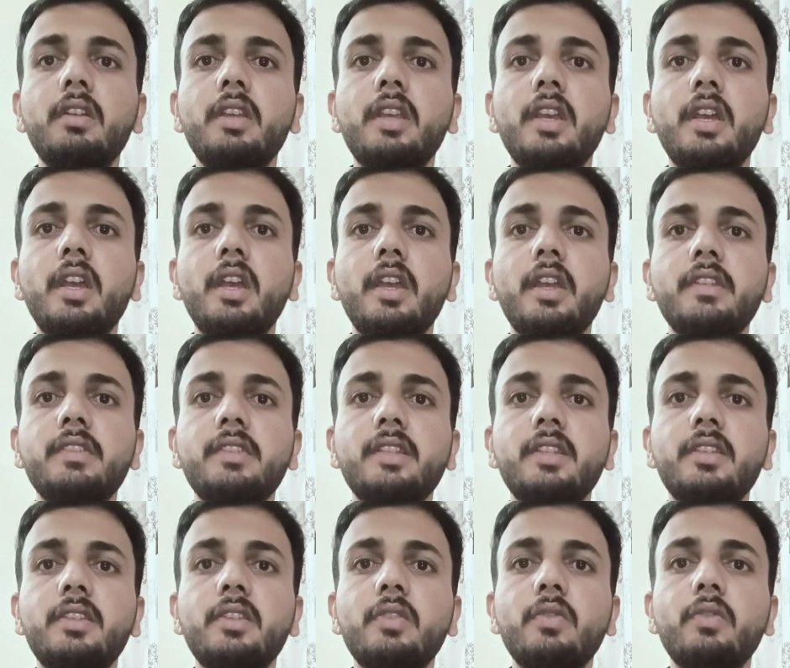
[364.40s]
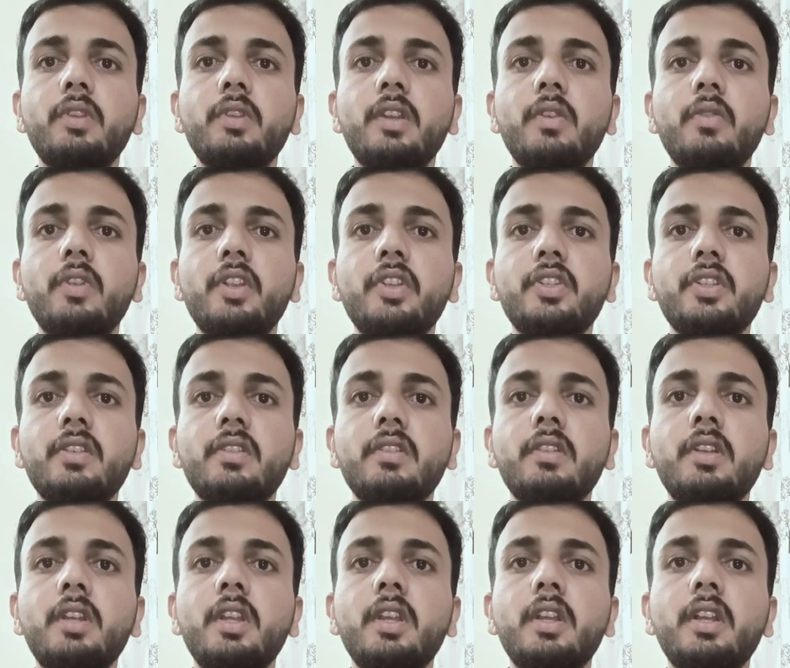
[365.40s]
excessive regulation
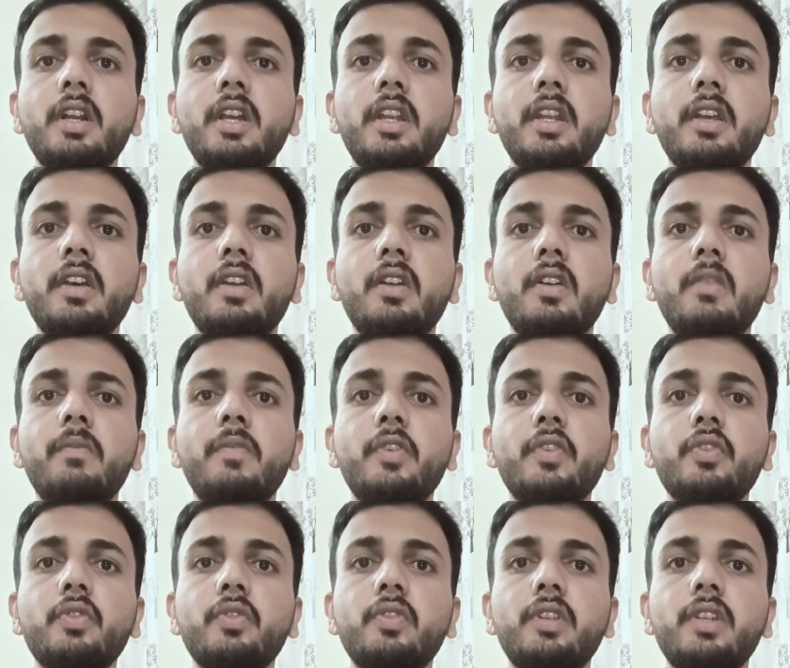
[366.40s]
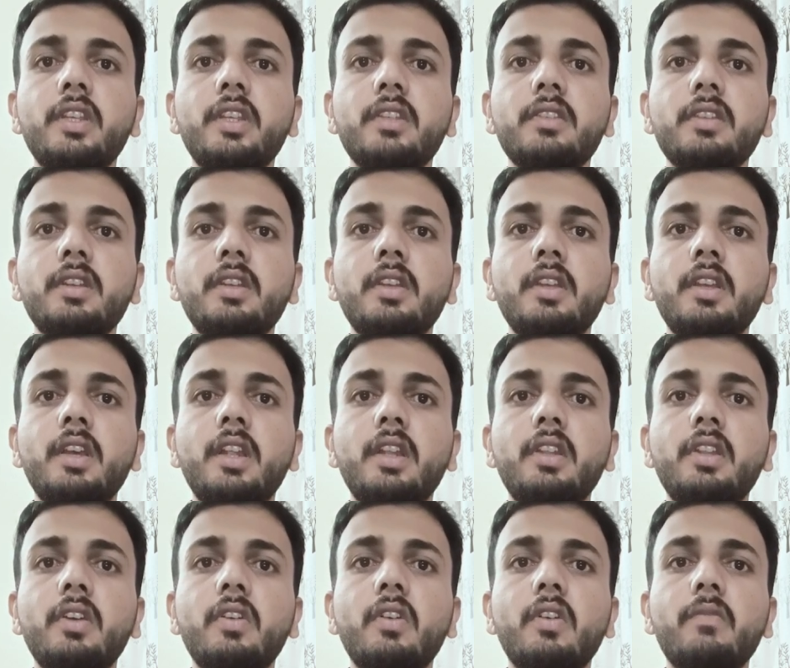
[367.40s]
career opportunities, and
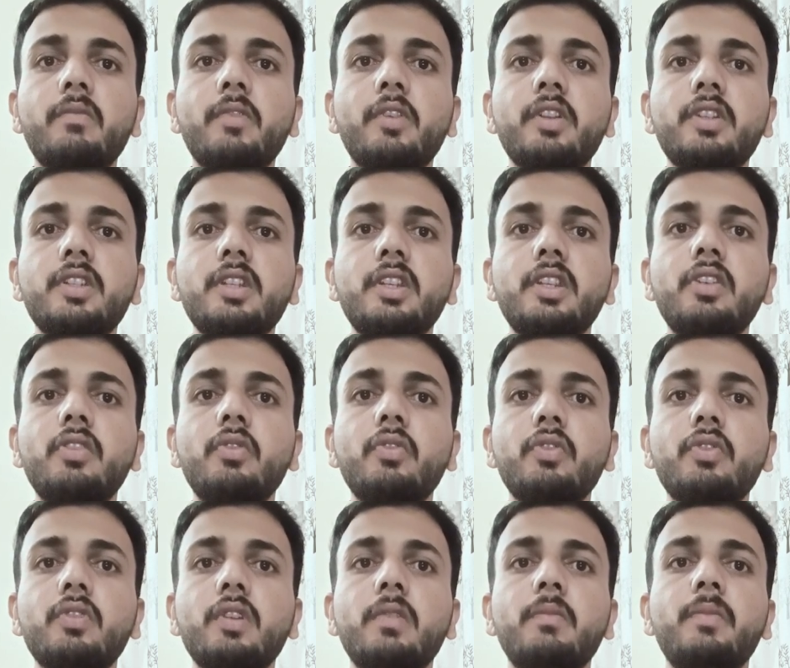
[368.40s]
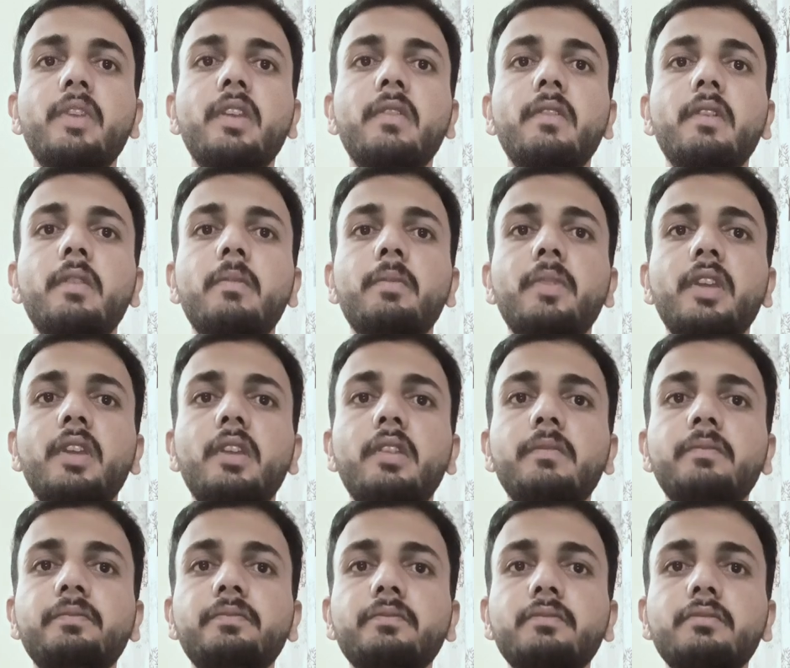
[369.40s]
the corporation individual may pay
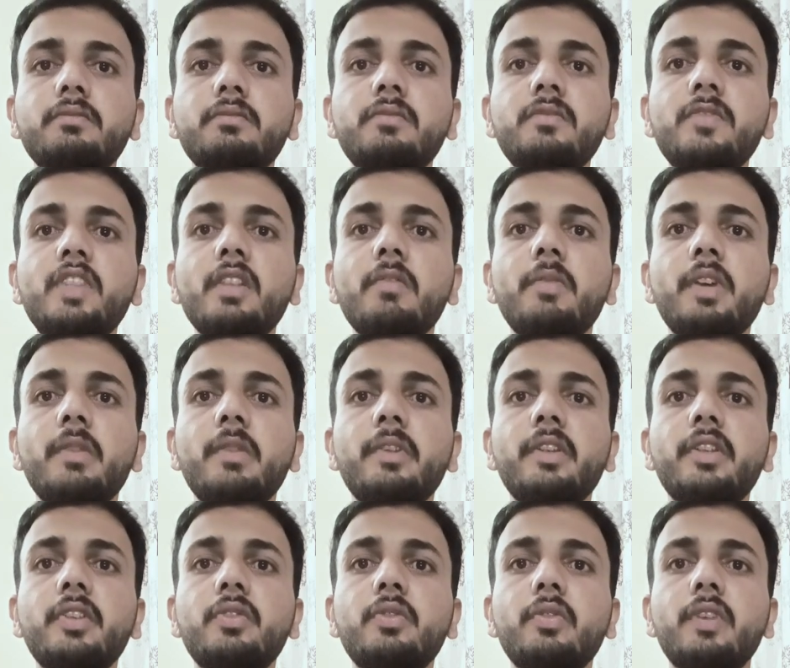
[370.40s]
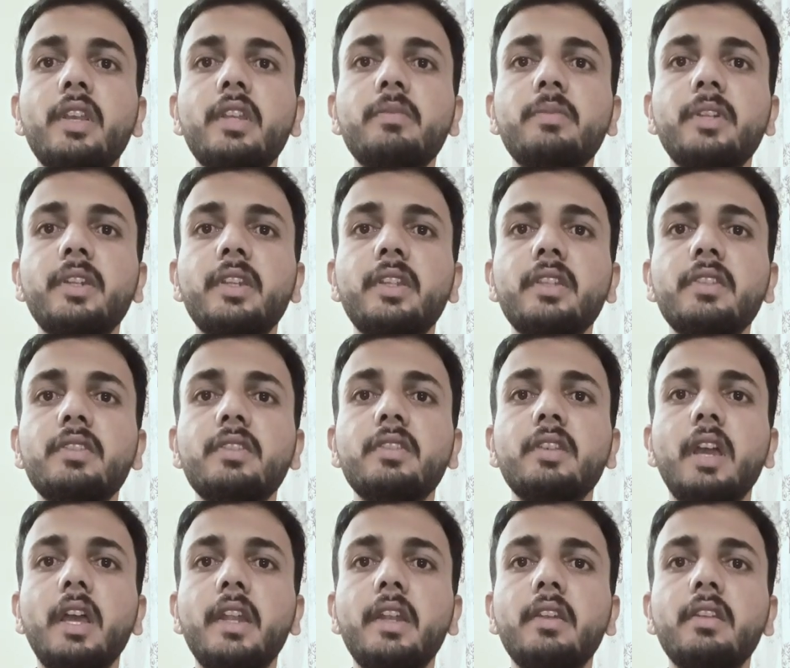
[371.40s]
barbaries to expedite
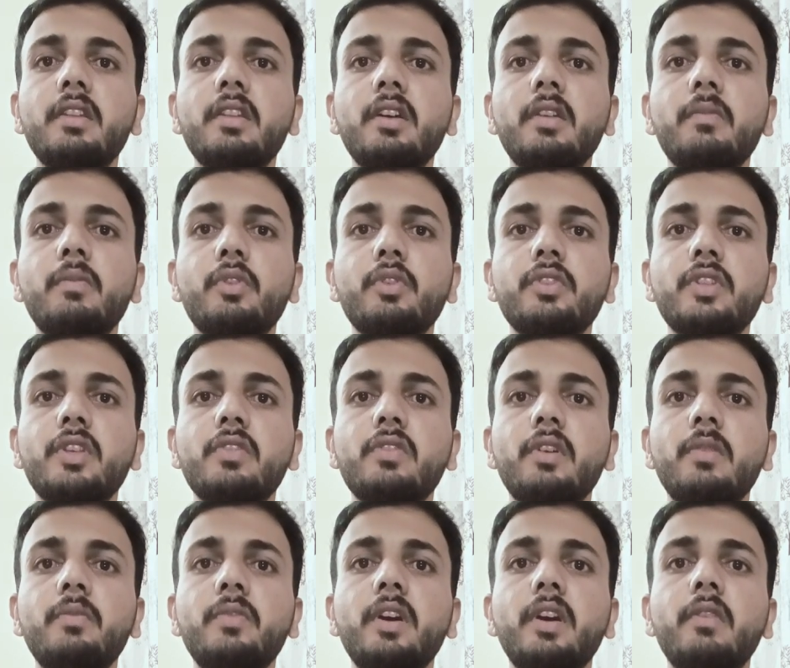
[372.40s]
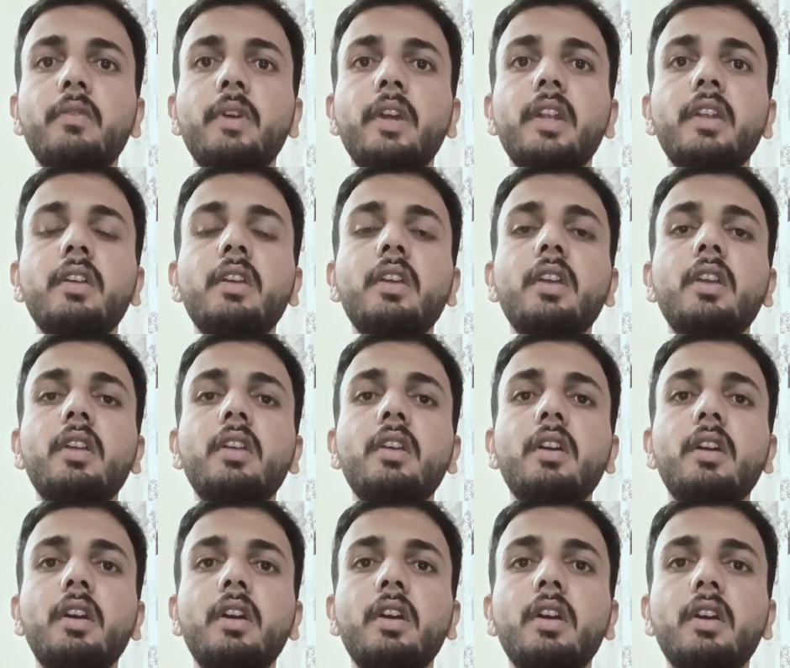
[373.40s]
and the process of the avoid
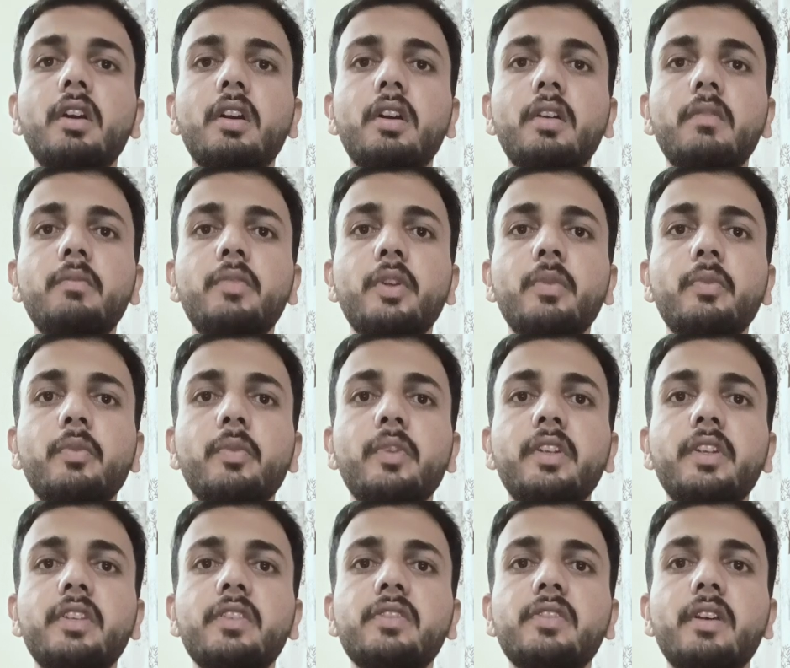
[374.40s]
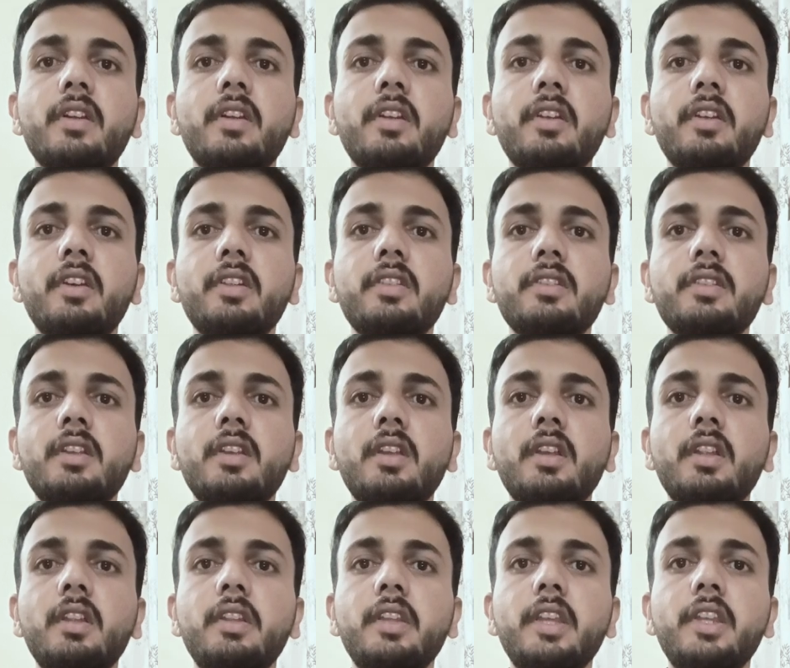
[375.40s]
bureaucratic hurdles.
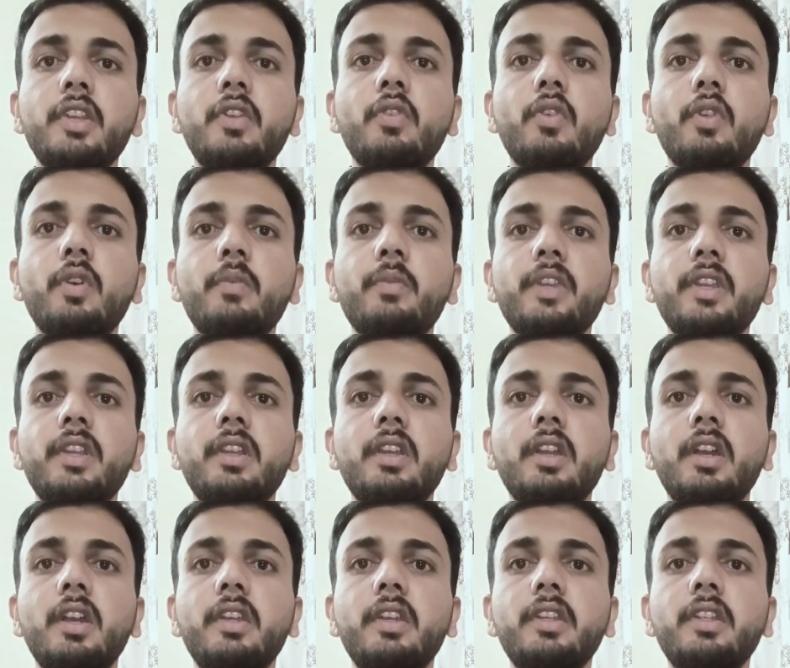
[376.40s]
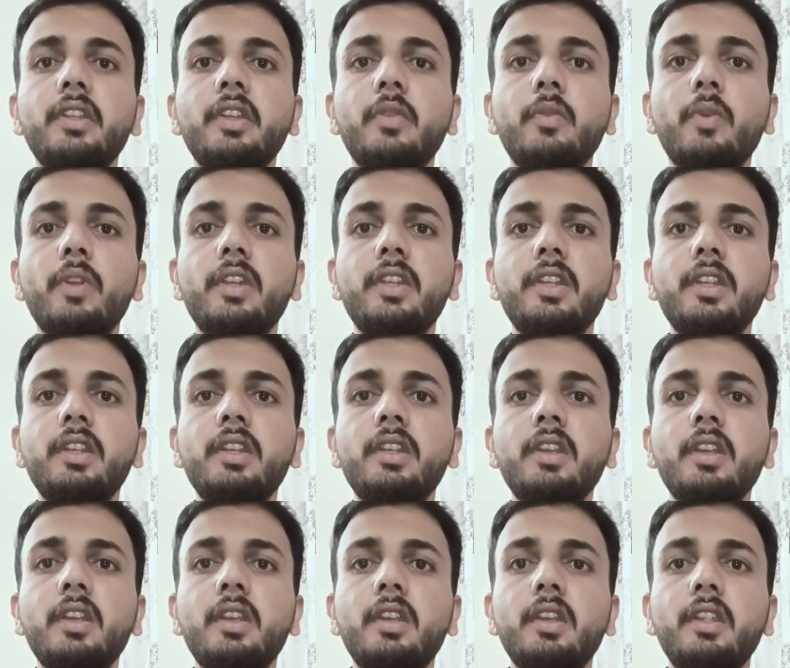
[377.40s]
Then economic inequality.
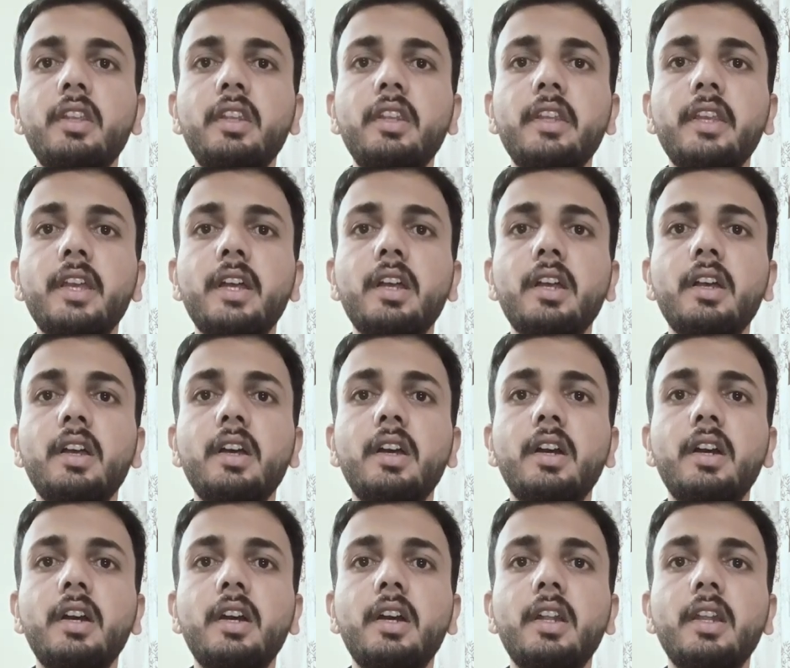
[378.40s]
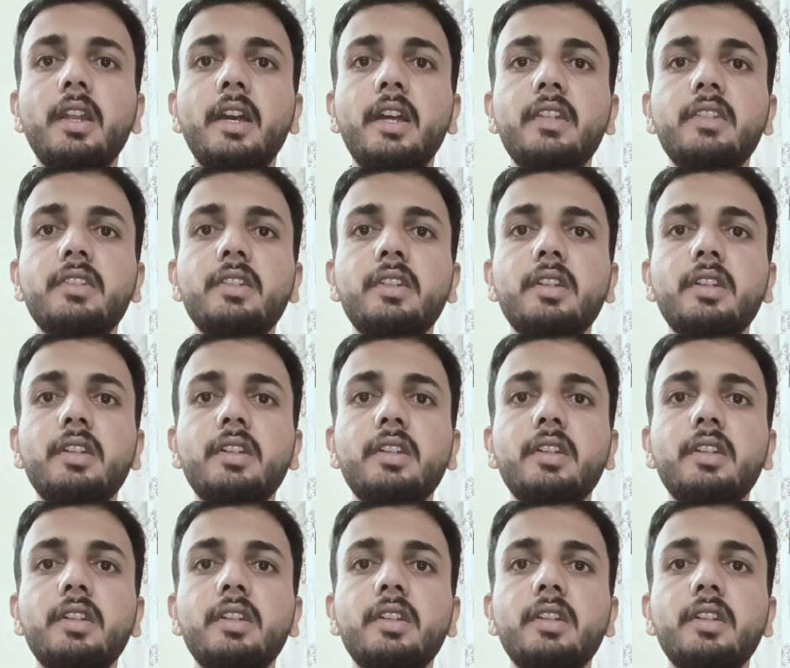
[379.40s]
India large